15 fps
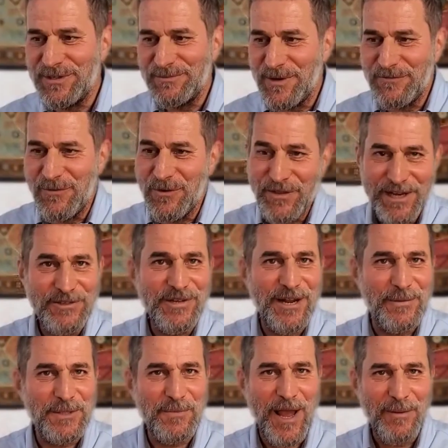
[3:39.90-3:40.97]
before the internet
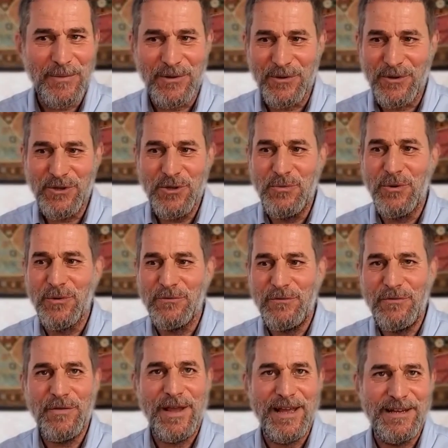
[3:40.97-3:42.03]
was popular, you were
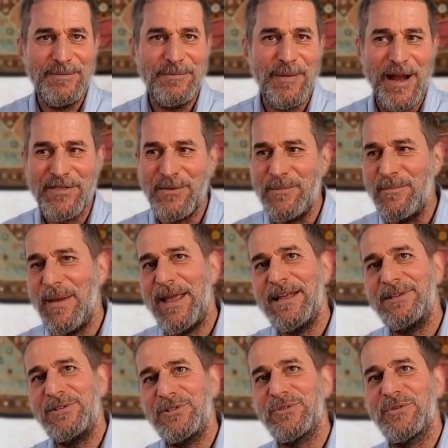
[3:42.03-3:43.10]
fed by the
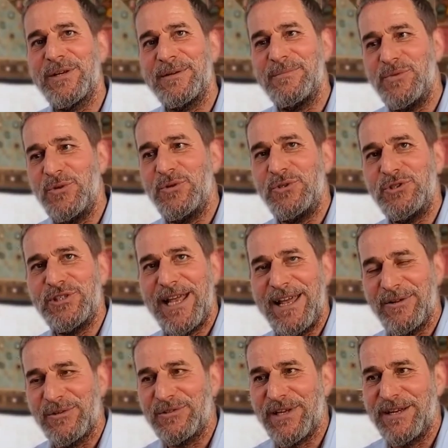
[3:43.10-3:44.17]
mainstream news
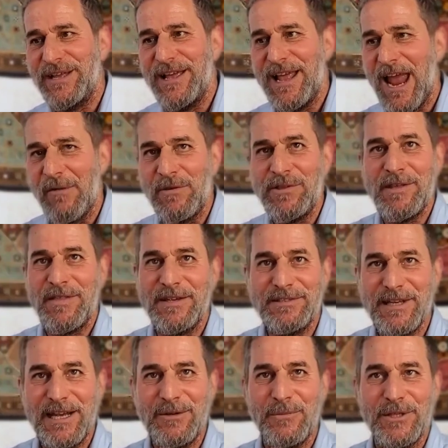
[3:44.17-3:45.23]
channels, and everything they
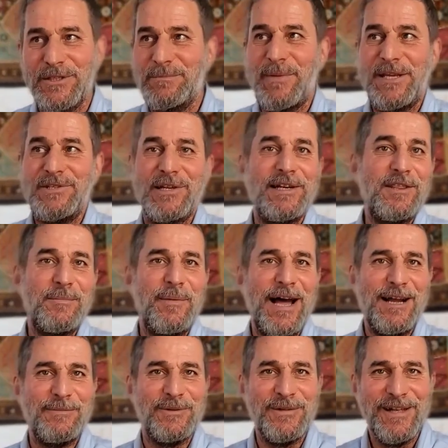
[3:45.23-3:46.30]
said was basically the
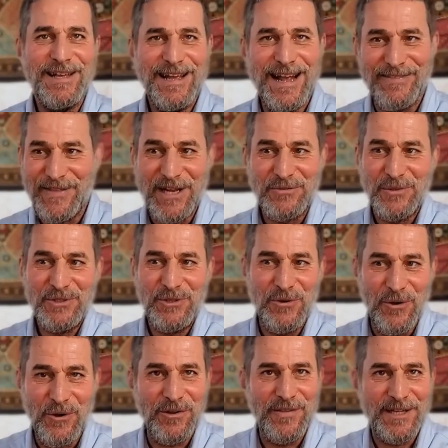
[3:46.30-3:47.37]
Bible. And that's what you
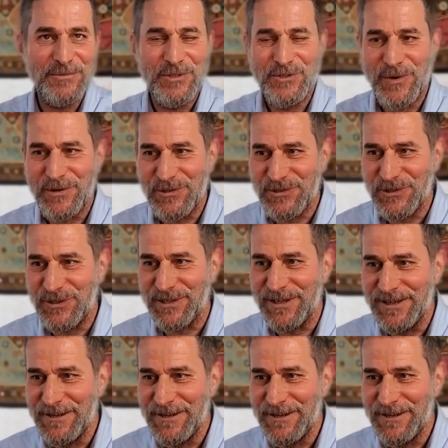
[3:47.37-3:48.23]
heard and that's what you understood.